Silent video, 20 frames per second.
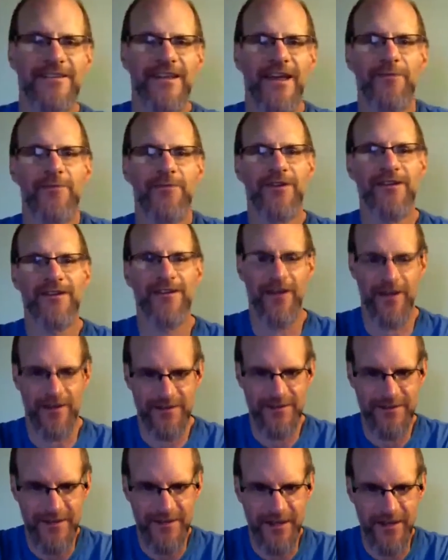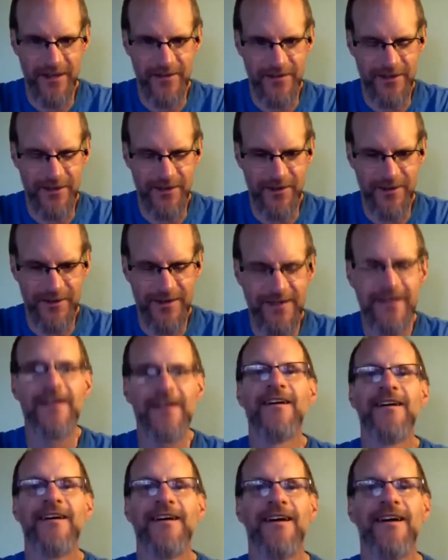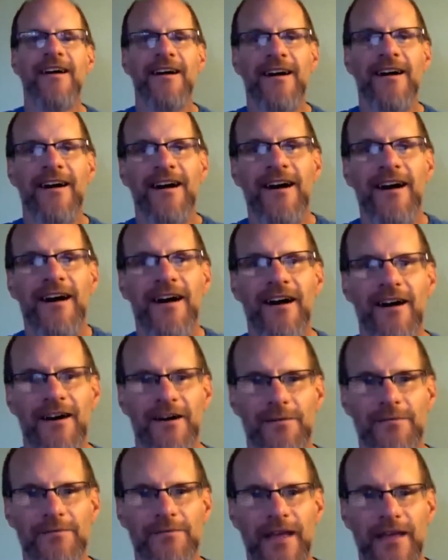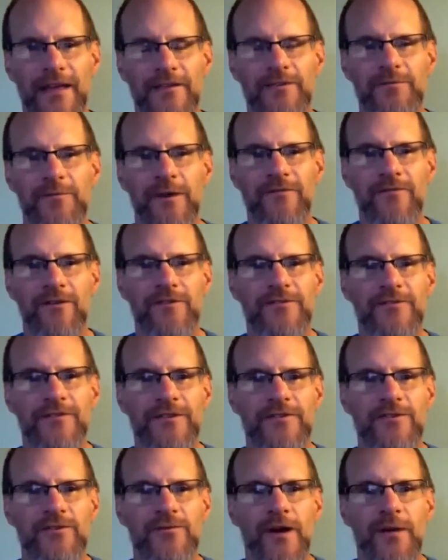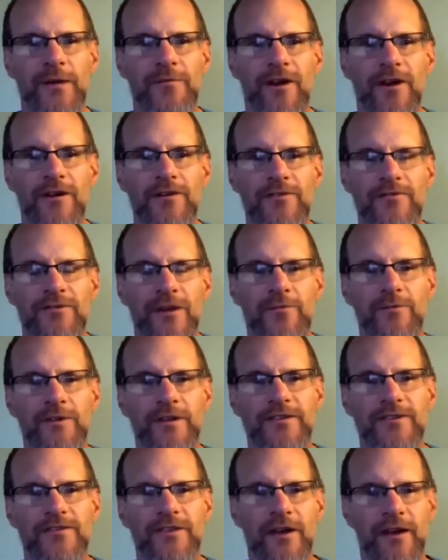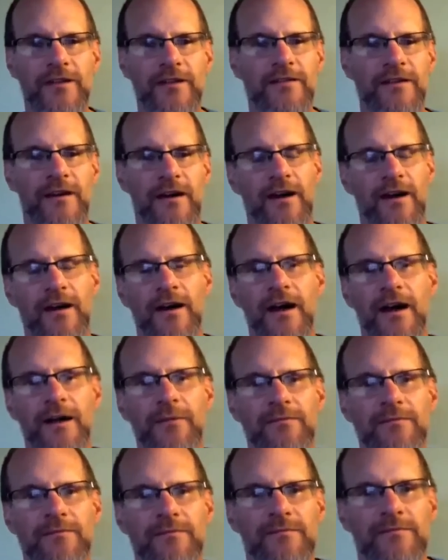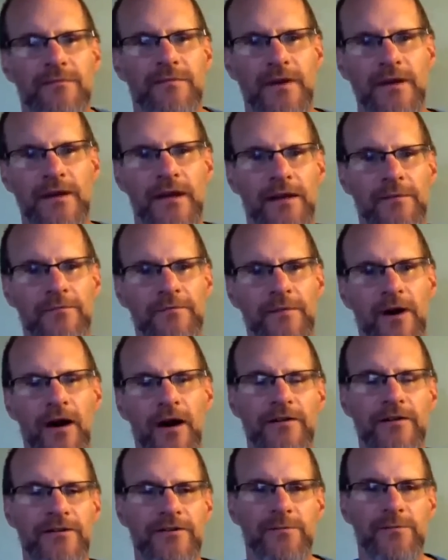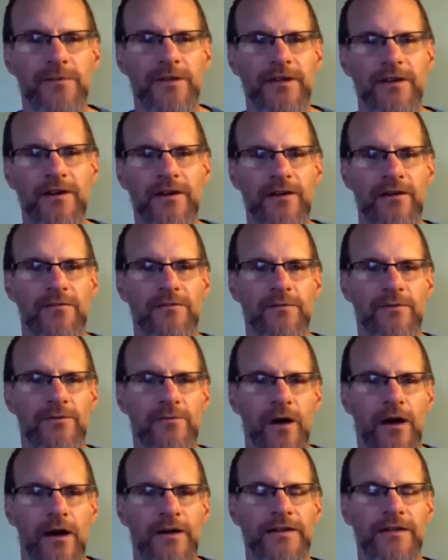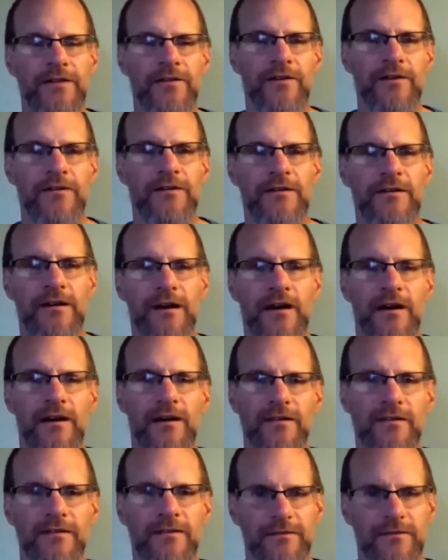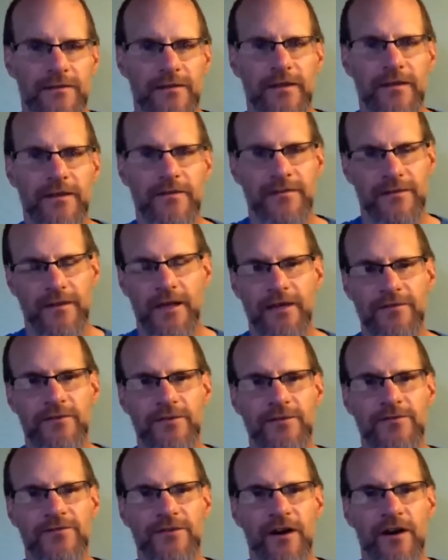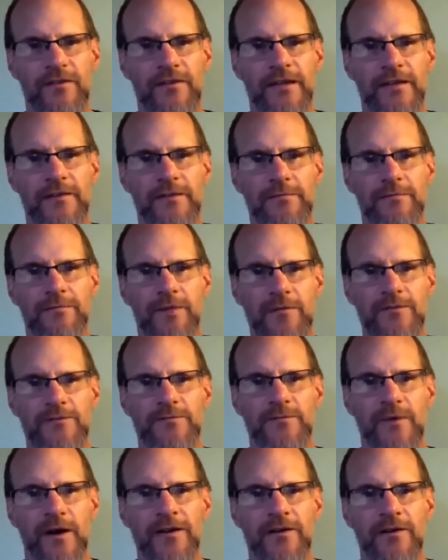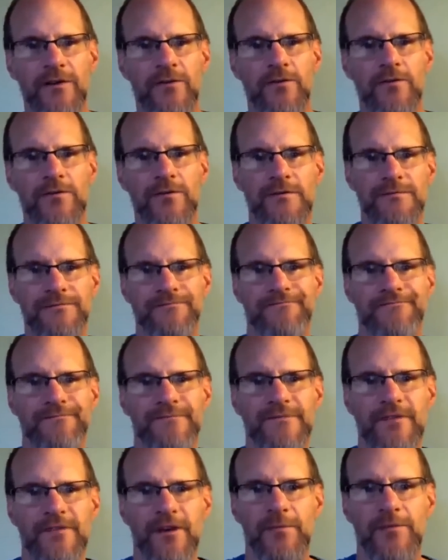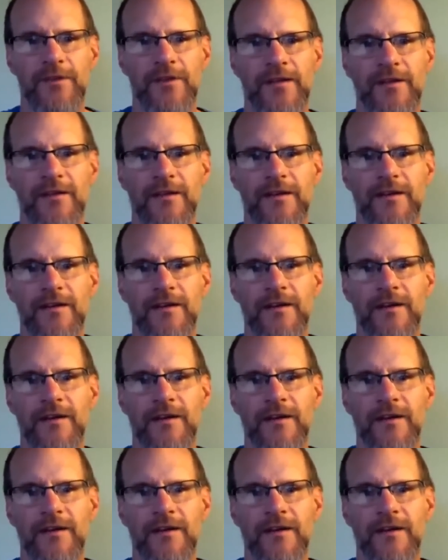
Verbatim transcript: at the camera and not down here. Uh, yeah, this is my first official webinar, so I'm really psyched. Uh, I'm I'm honored to be here with Rocky Nook. Uh, as you saw, they published my new uh,